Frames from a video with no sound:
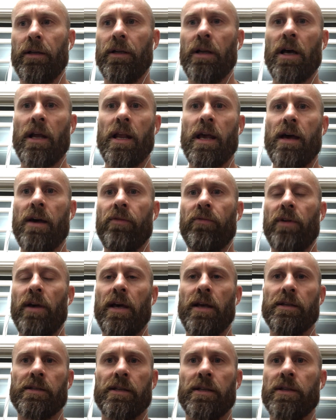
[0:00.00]
not have
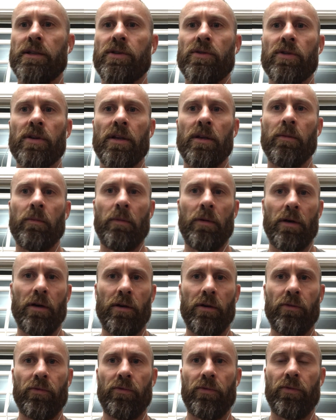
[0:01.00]
as extreme
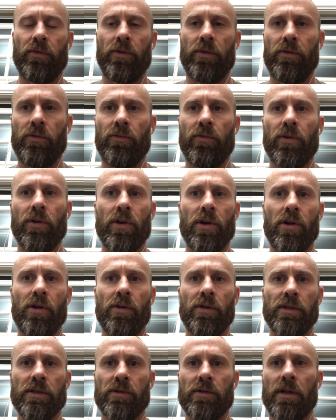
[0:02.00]
of
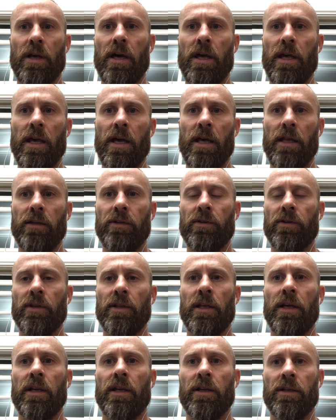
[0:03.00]
vertigo as I had
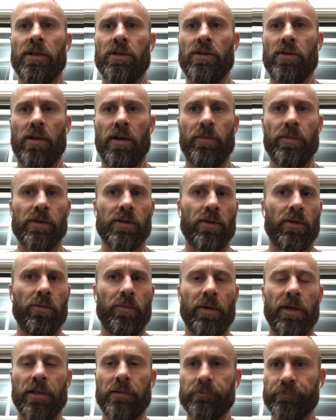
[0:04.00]
during that initial episode,
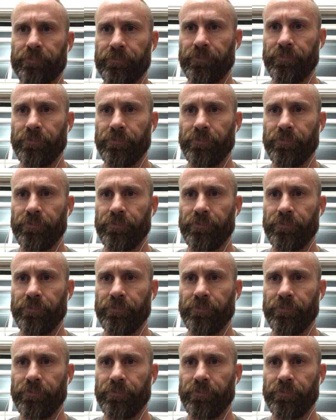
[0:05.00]
but